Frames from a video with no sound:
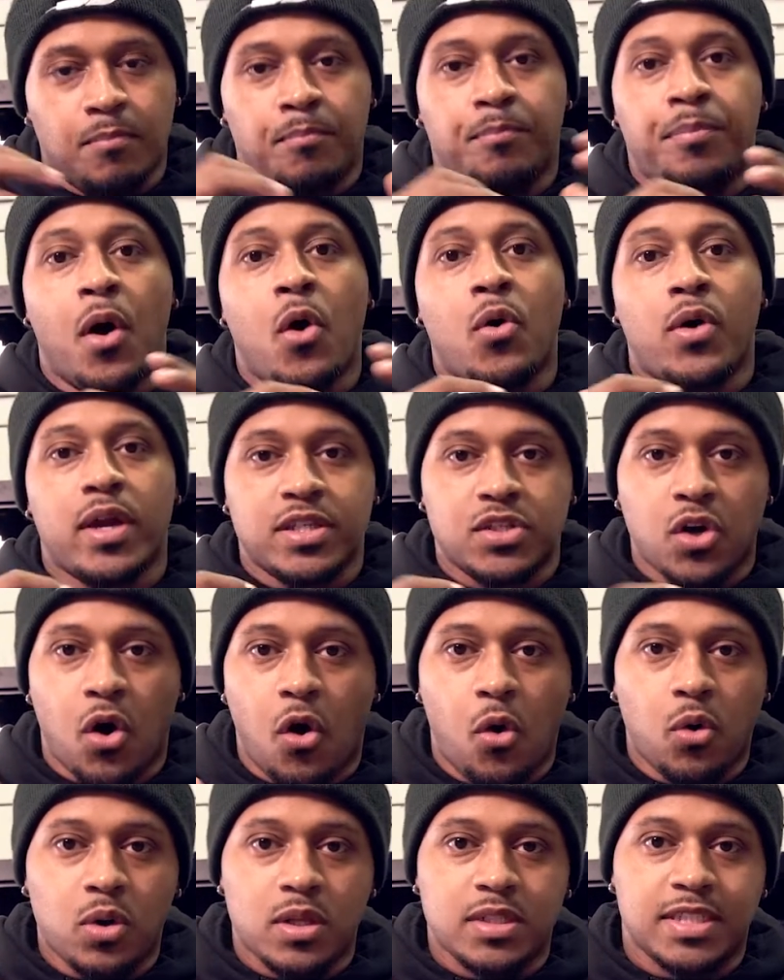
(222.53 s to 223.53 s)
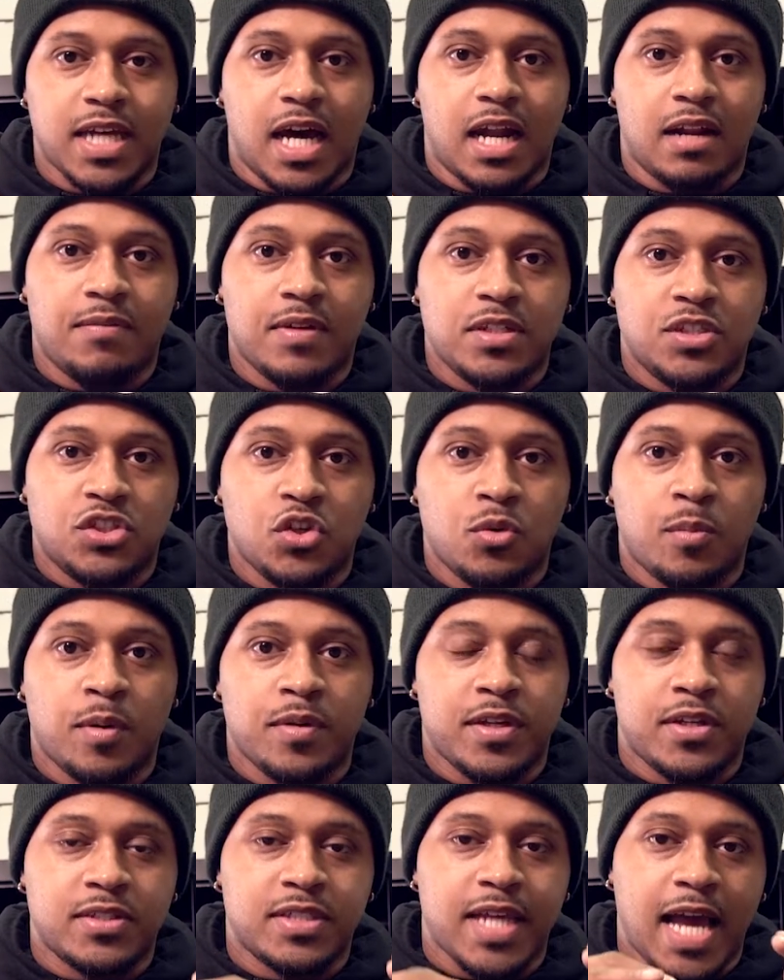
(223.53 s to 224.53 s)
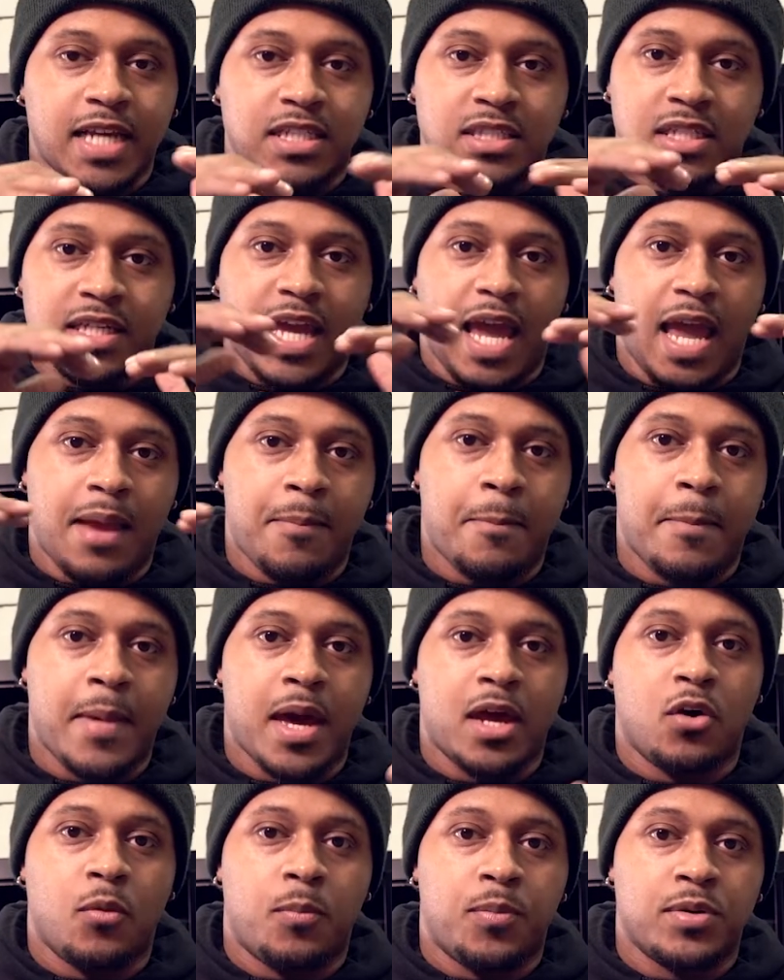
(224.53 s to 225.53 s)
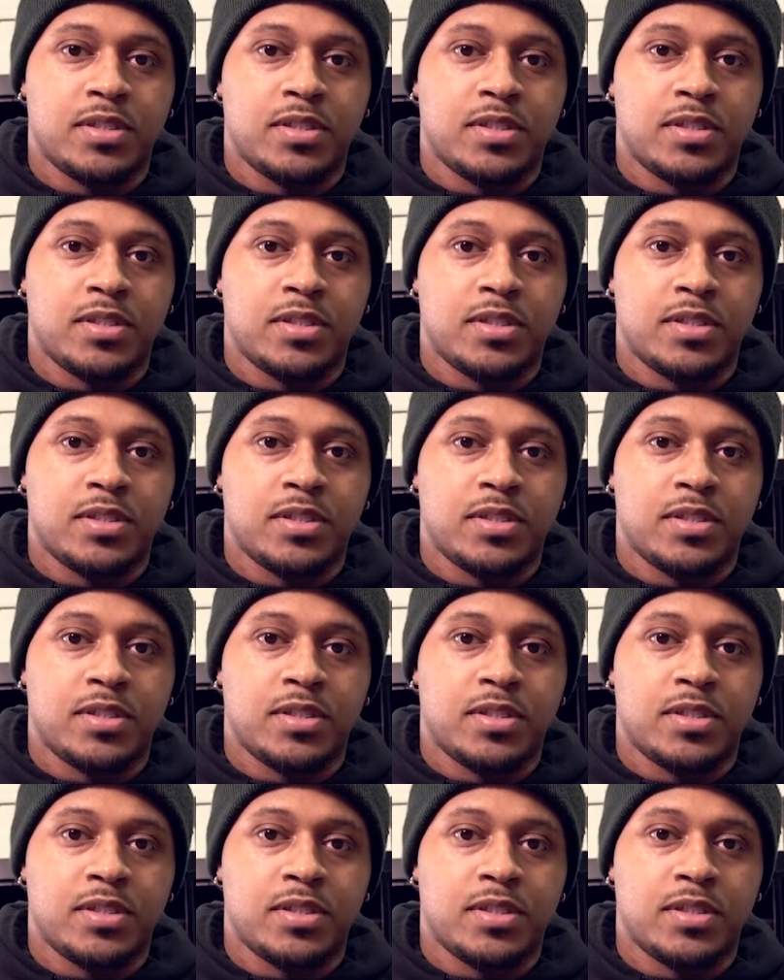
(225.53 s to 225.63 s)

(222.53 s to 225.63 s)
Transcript: bogus hole inside of the shoe, but there's actually a metal